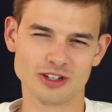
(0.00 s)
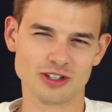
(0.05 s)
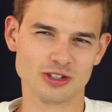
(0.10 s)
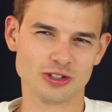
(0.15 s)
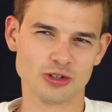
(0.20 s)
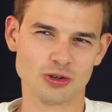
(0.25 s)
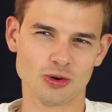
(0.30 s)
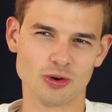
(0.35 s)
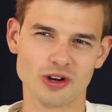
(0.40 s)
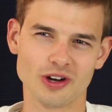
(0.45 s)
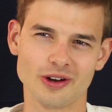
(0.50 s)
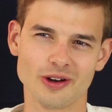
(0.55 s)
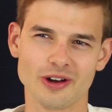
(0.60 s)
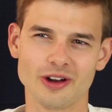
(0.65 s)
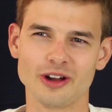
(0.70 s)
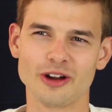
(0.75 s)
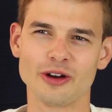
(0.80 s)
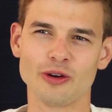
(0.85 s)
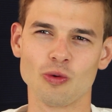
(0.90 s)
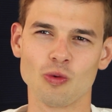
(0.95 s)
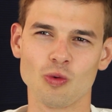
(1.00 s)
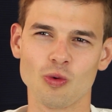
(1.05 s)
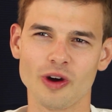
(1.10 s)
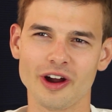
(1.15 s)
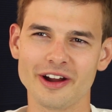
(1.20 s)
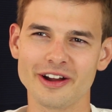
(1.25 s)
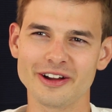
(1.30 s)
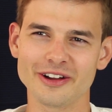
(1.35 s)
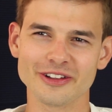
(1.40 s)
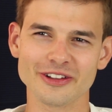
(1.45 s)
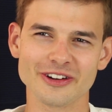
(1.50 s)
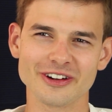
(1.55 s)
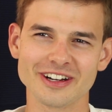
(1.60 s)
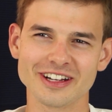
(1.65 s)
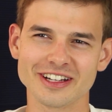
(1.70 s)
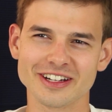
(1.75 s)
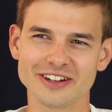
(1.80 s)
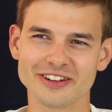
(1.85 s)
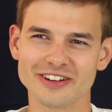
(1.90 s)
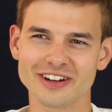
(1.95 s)
so uh, why are you
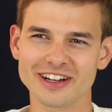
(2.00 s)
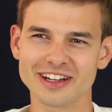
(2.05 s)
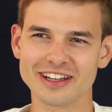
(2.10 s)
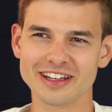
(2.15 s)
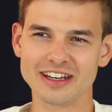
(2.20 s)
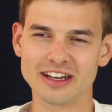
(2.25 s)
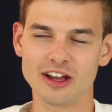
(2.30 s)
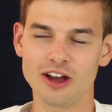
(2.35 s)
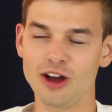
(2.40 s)
learning Korean?